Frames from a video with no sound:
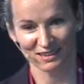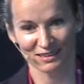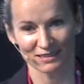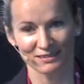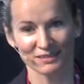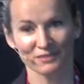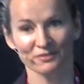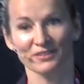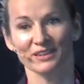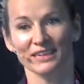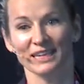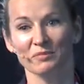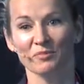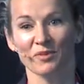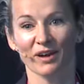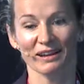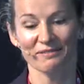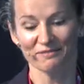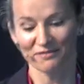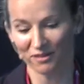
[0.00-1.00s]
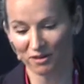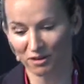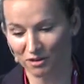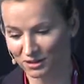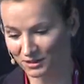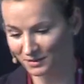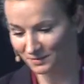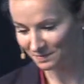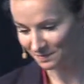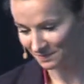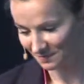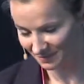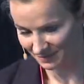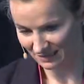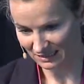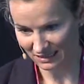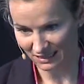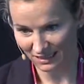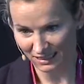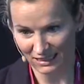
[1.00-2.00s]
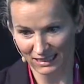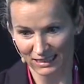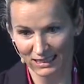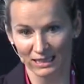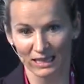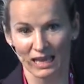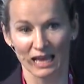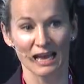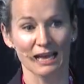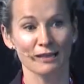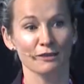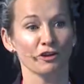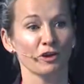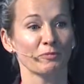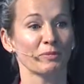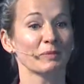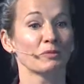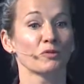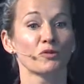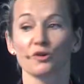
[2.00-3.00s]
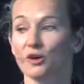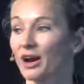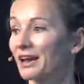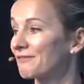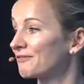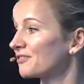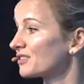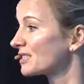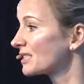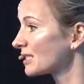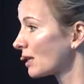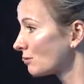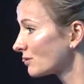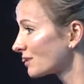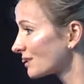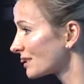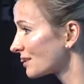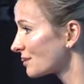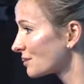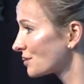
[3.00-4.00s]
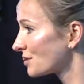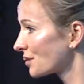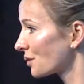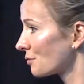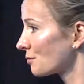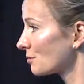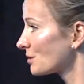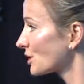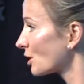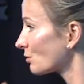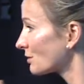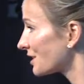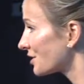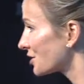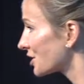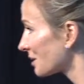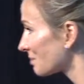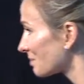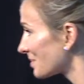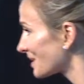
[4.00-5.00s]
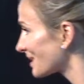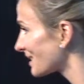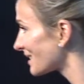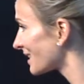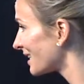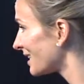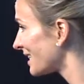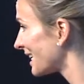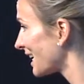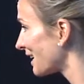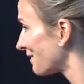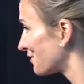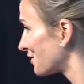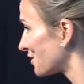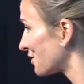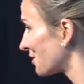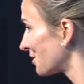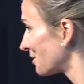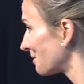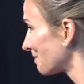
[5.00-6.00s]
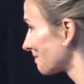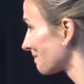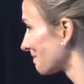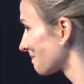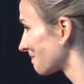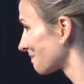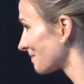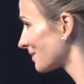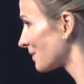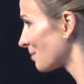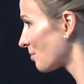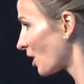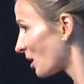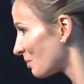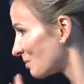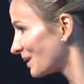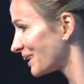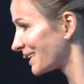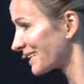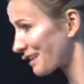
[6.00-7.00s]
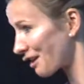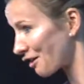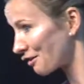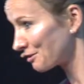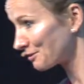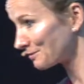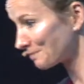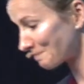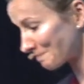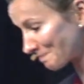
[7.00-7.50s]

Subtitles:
Definitely brain fog. A lot of people crave for salt, so salty chips in the afternoon might be a go.